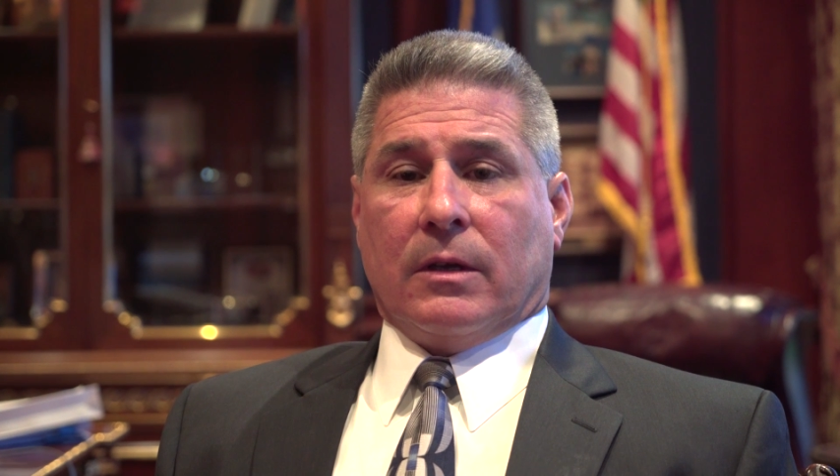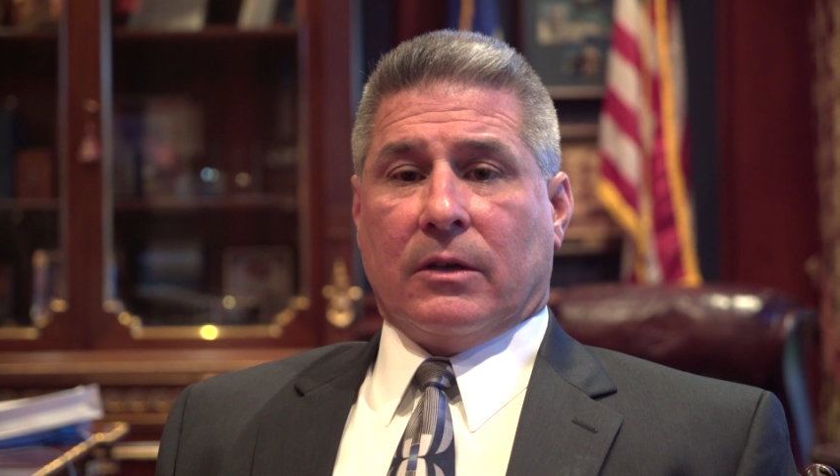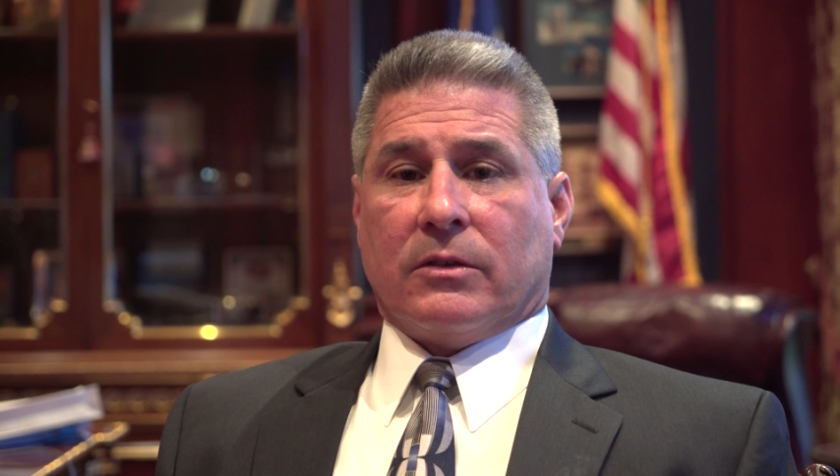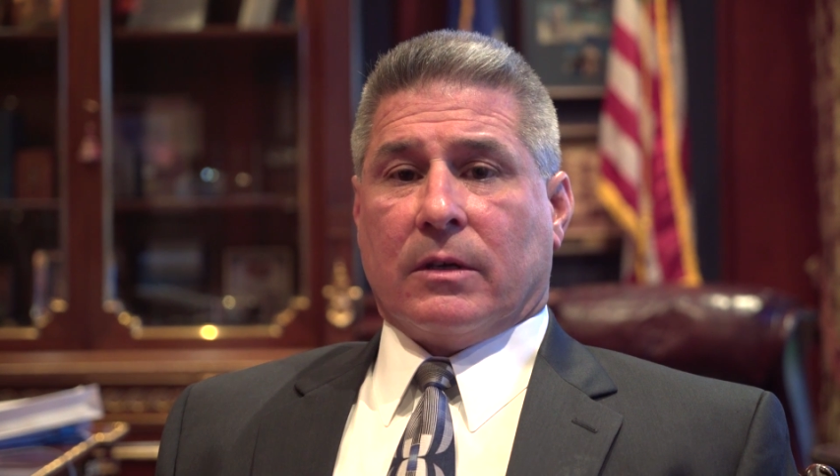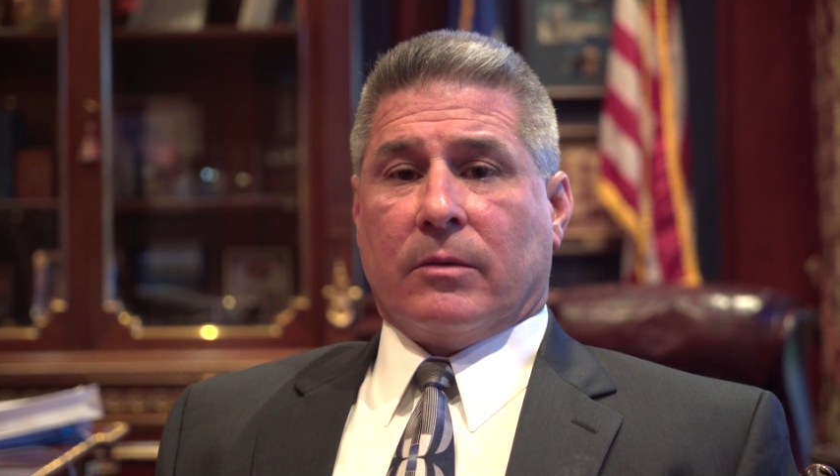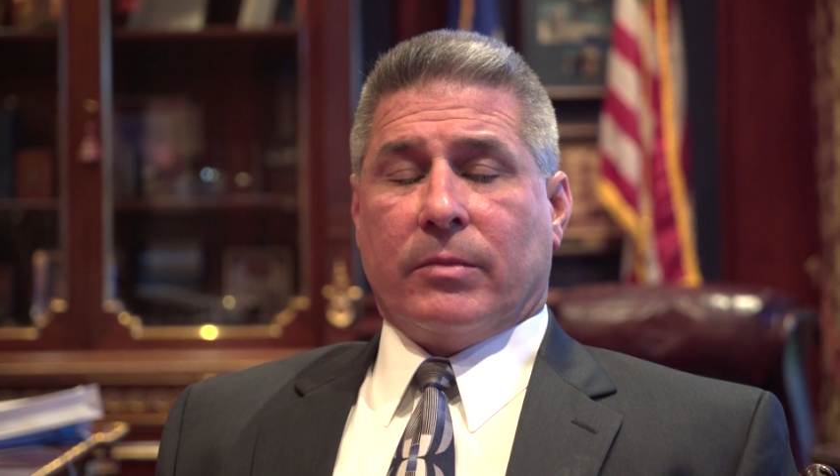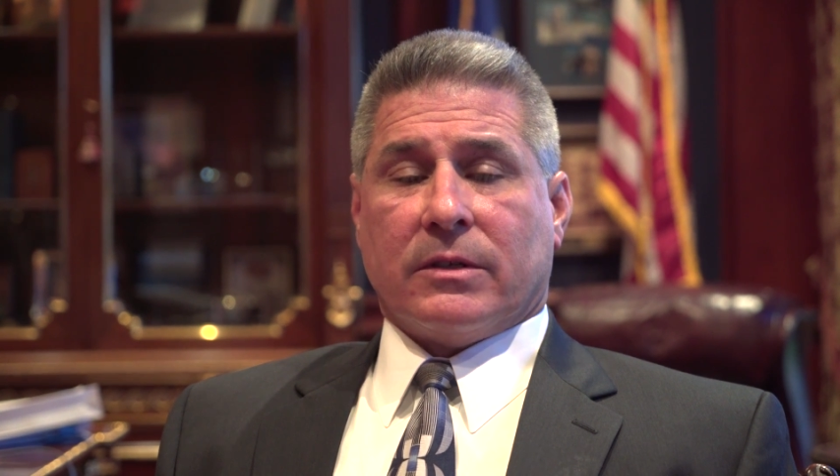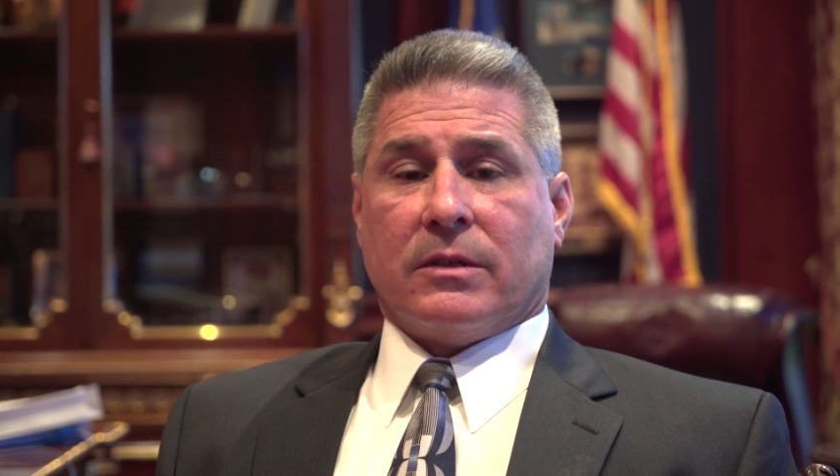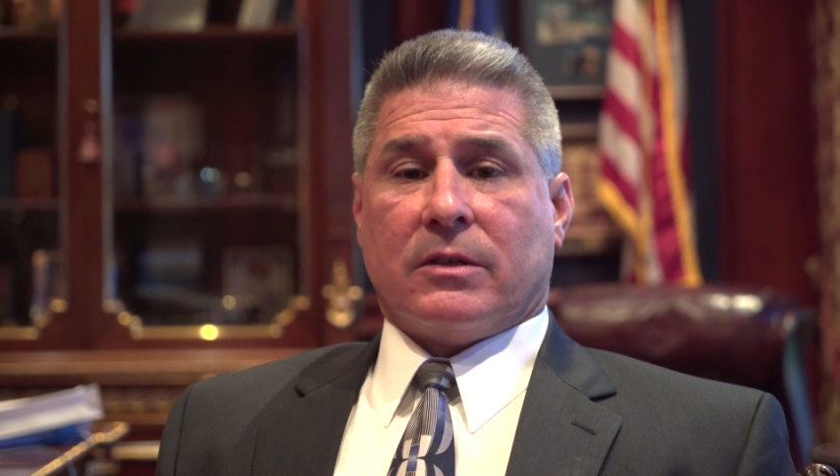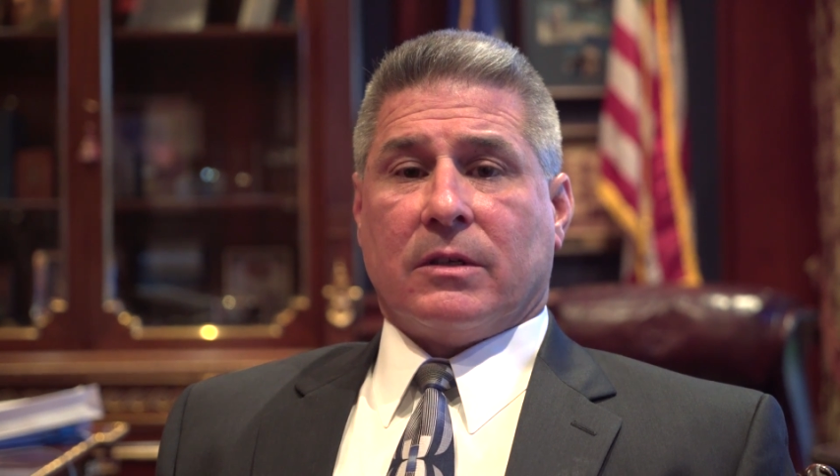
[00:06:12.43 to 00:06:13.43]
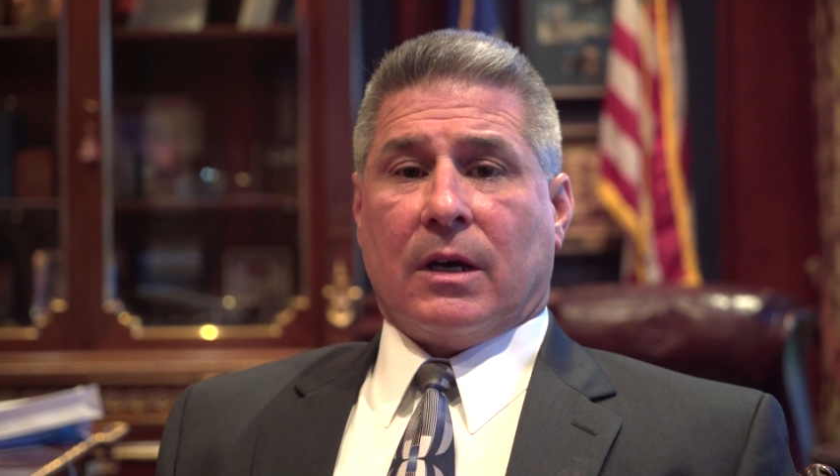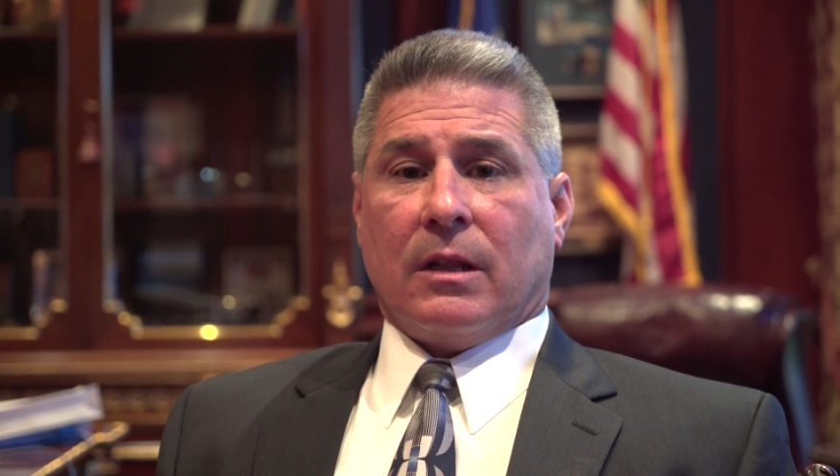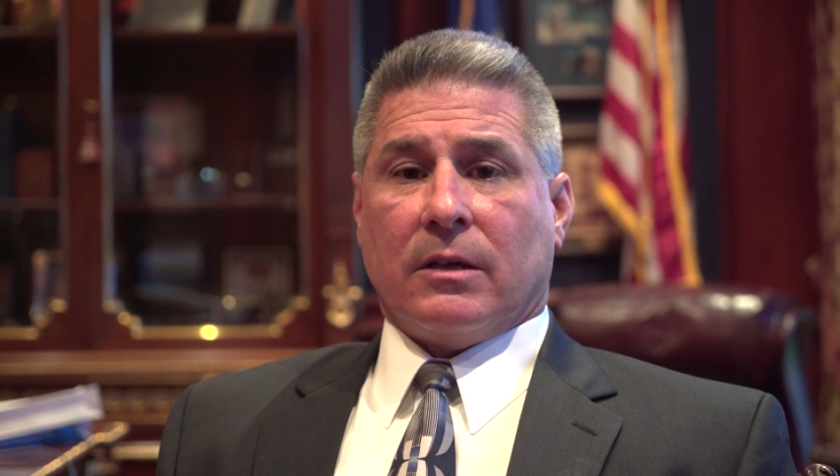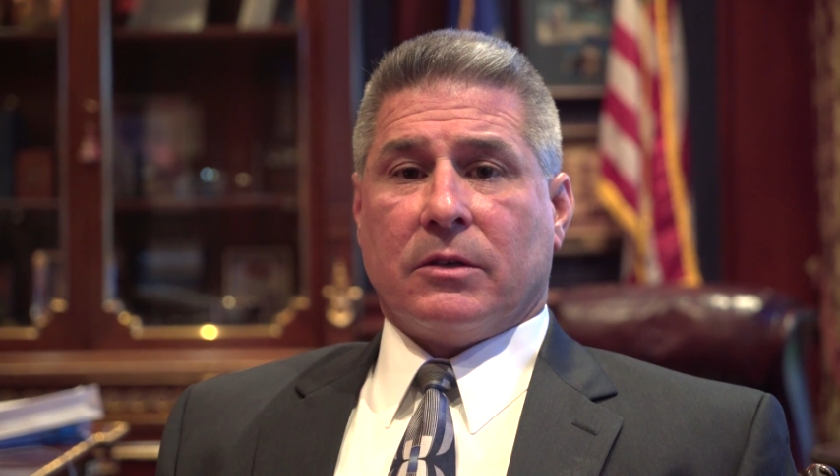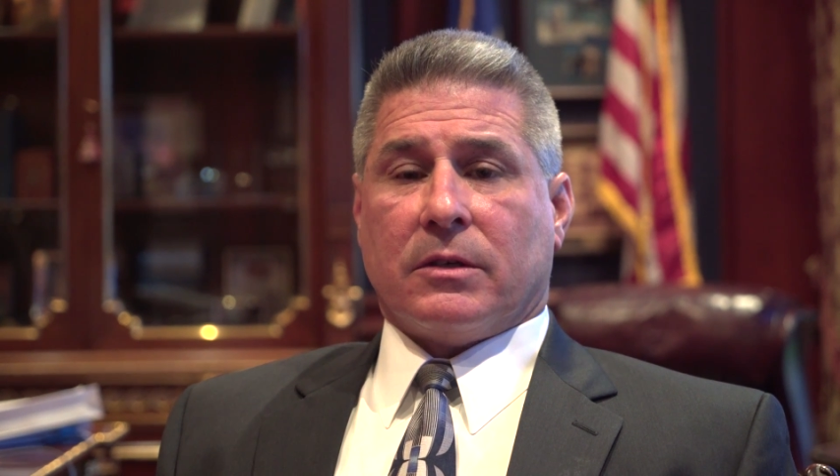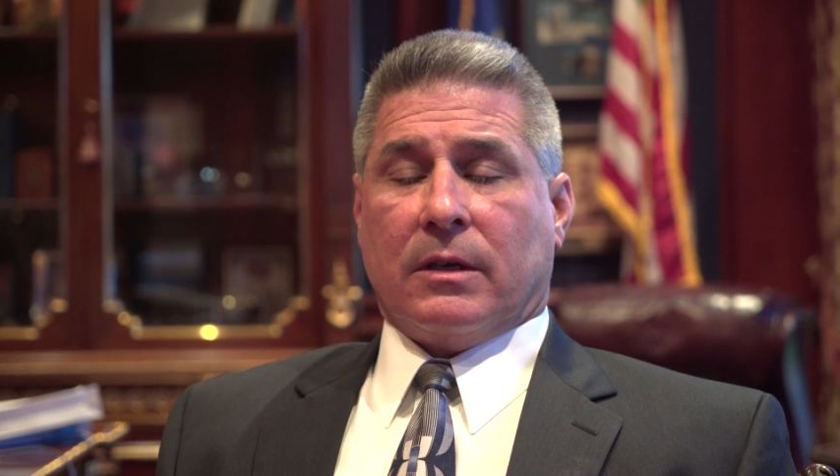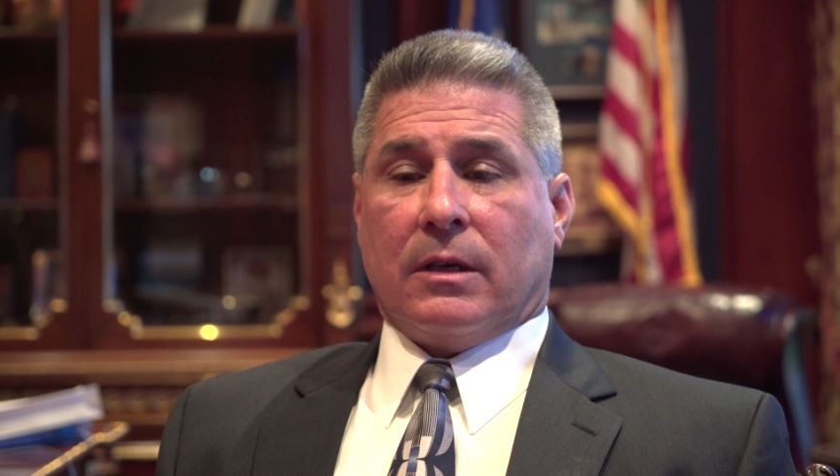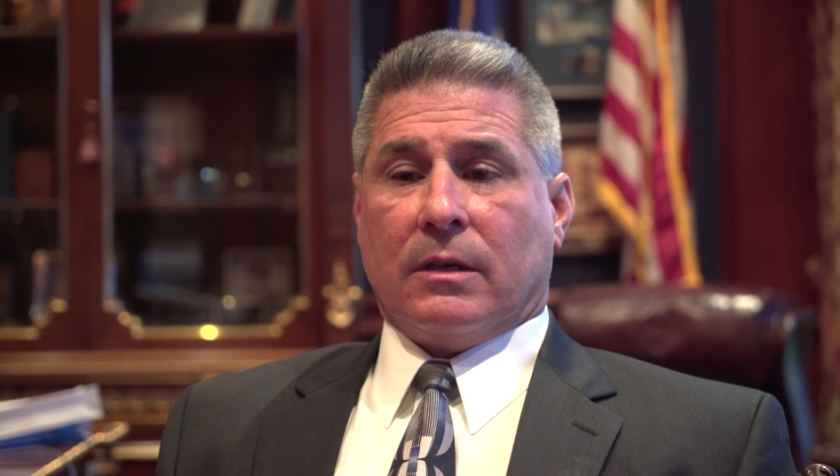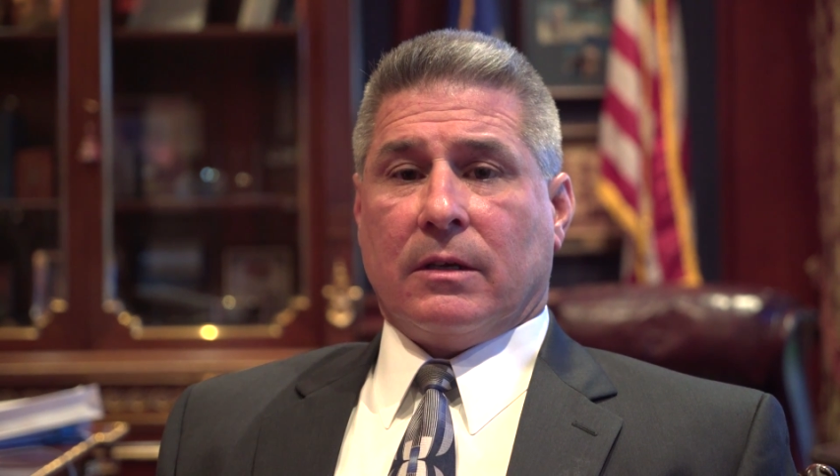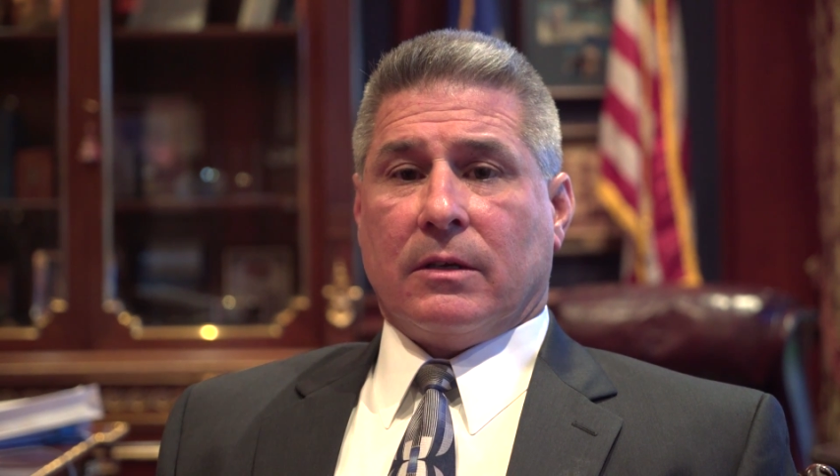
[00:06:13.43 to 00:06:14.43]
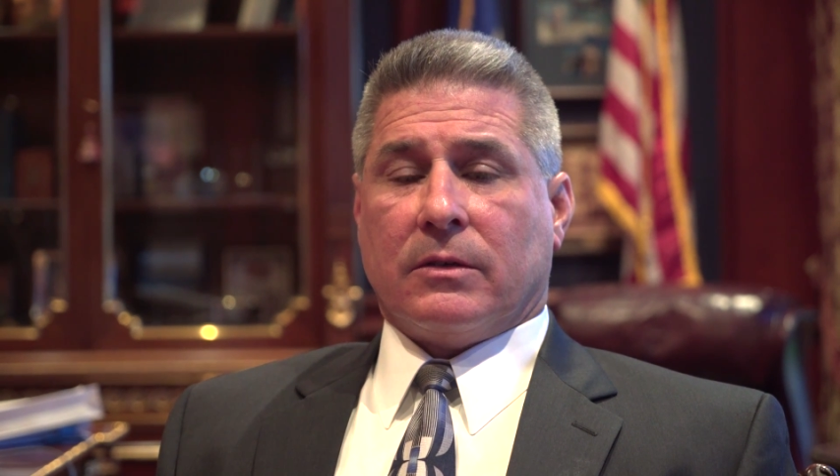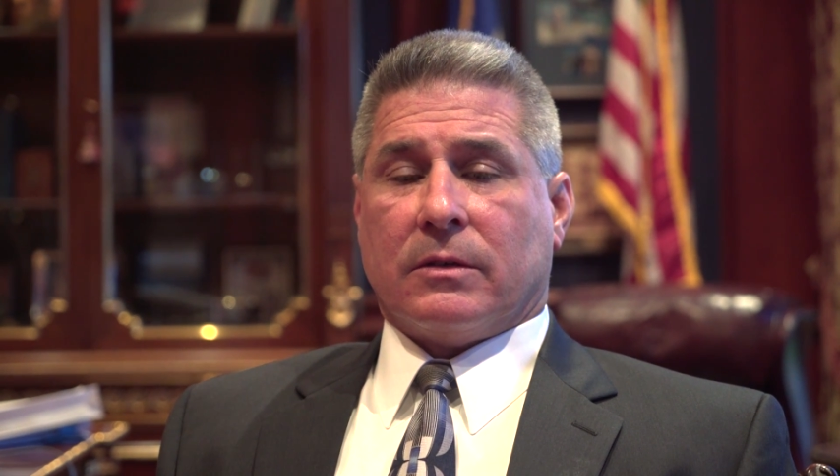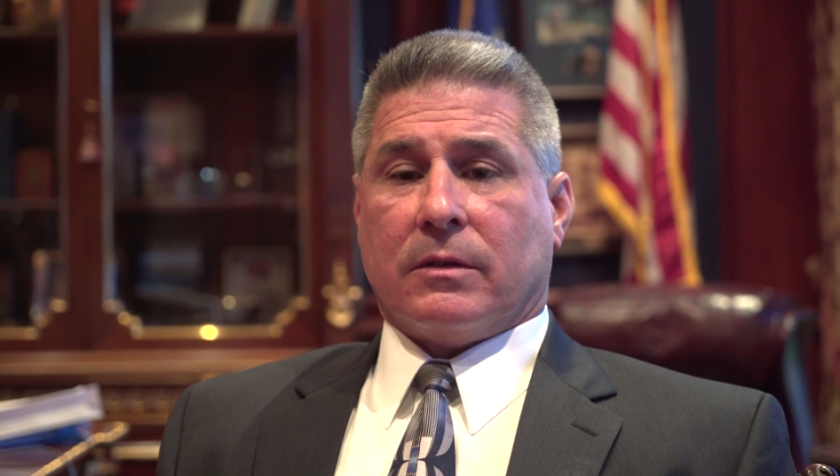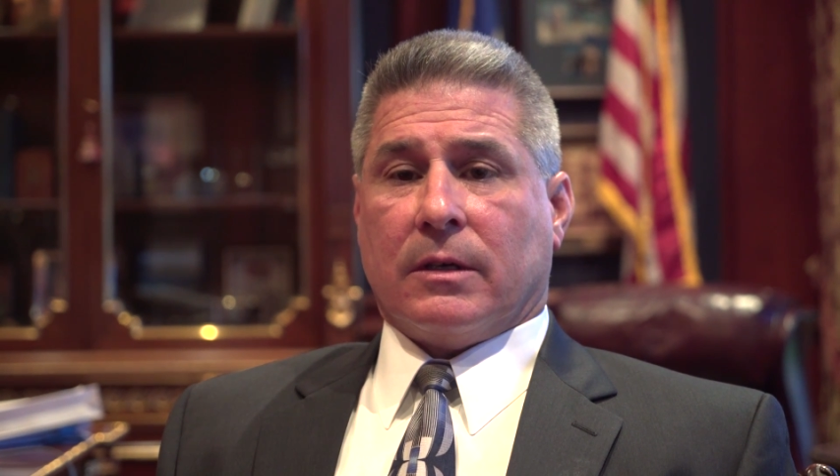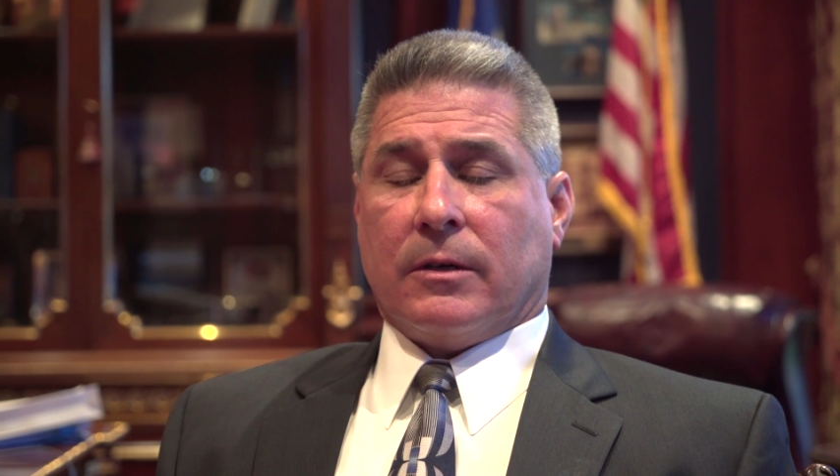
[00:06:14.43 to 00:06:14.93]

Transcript: his business knowledge and his